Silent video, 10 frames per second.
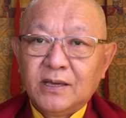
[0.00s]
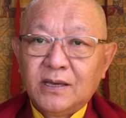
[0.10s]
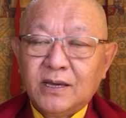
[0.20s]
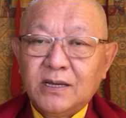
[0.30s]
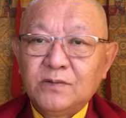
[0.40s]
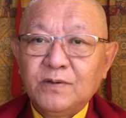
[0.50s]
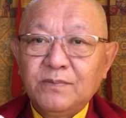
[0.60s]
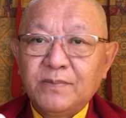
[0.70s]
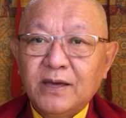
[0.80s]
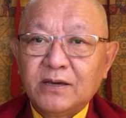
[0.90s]
And we
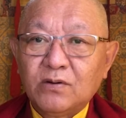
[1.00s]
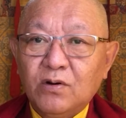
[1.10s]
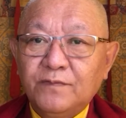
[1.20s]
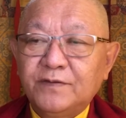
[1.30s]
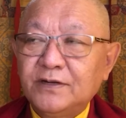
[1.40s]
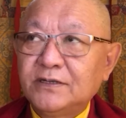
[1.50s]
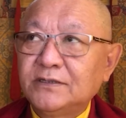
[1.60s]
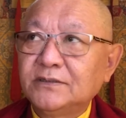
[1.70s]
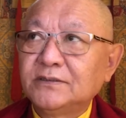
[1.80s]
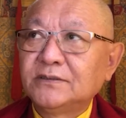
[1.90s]
make
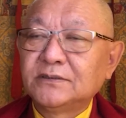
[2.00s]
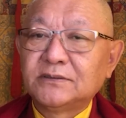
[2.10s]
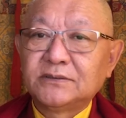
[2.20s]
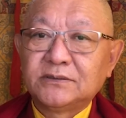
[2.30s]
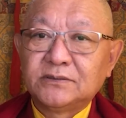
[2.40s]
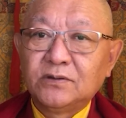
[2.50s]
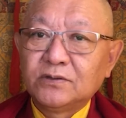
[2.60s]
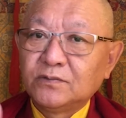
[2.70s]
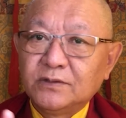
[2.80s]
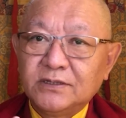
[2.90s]
offering
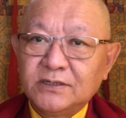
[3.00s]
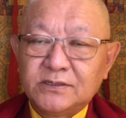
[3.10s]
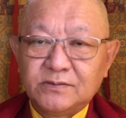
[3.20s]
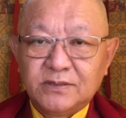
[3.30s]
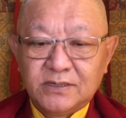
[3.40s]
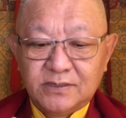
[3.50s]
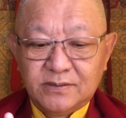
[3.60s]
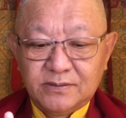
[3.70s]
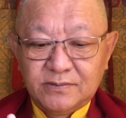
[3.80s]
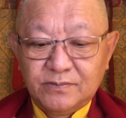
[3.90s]
not only to the
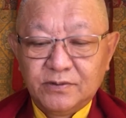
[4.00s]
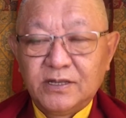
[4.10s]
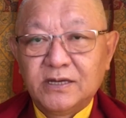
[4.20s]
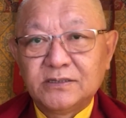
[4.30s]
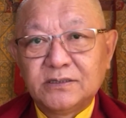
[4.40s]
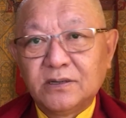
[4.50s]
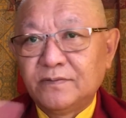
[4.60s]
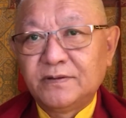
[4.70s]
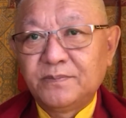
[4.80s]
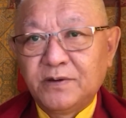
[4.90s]
Buddhas of
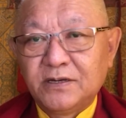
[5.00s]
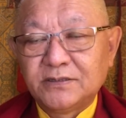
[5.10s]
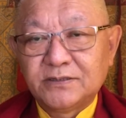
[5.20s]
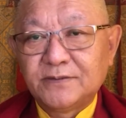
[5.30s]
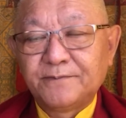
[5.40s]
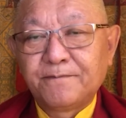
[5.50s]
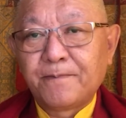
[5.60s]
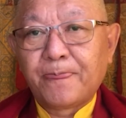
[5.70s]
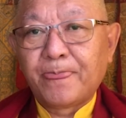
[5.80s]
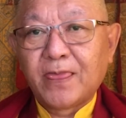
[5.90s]
the past,
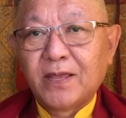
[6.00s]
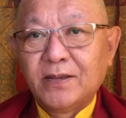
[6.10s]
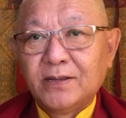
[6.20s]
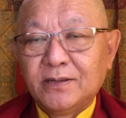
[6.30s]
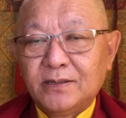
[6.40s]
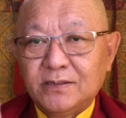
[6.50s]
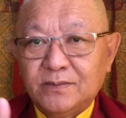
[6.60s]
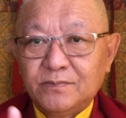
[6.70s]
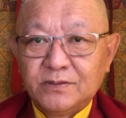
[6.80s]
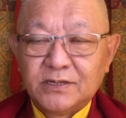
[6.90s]

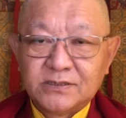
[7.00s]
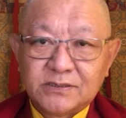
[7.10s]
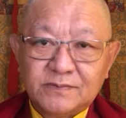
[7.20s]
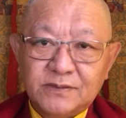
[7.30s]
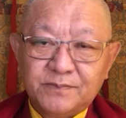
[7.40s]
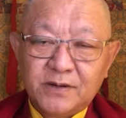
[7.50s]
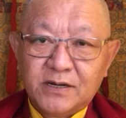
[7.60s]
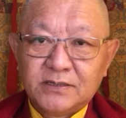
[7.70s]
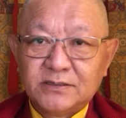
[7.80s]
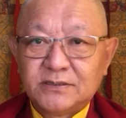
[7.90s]
Buddhas of the
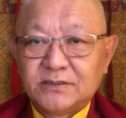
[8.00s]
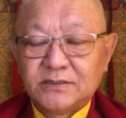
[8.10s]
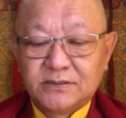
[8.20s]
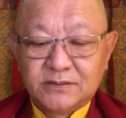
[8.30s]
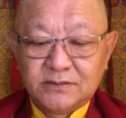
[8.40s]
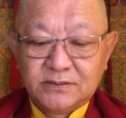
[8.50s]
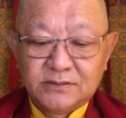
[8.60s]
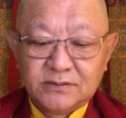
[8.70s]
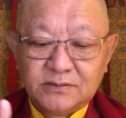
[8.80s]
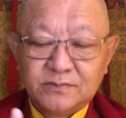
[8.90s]
past,
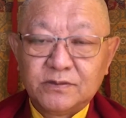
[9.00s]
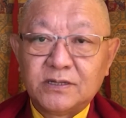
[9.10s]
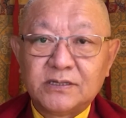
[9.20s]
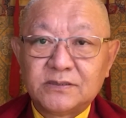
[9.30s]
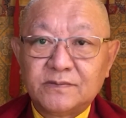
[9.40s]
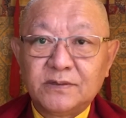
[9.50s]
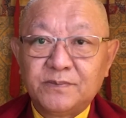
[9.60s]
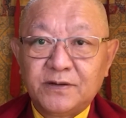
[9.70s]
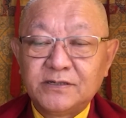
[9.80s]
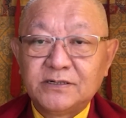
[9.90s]
Buddhas of the
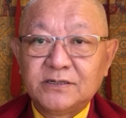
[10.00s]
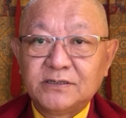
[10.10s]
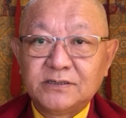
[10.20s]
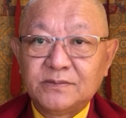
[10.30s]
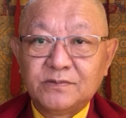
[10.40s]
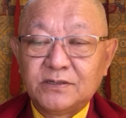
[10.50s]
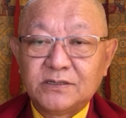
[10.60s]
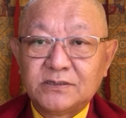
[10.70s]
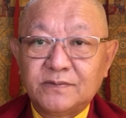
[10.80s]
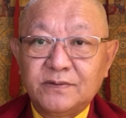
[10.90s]
present,
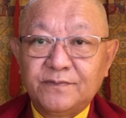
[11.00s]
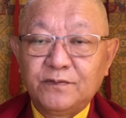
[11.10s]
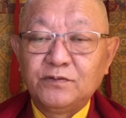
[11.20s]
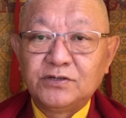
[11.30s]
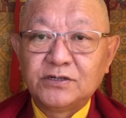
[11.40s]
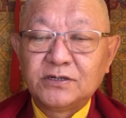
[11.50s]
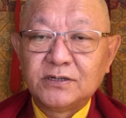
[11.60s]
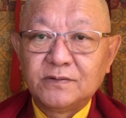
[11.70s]
Buddhas of the future.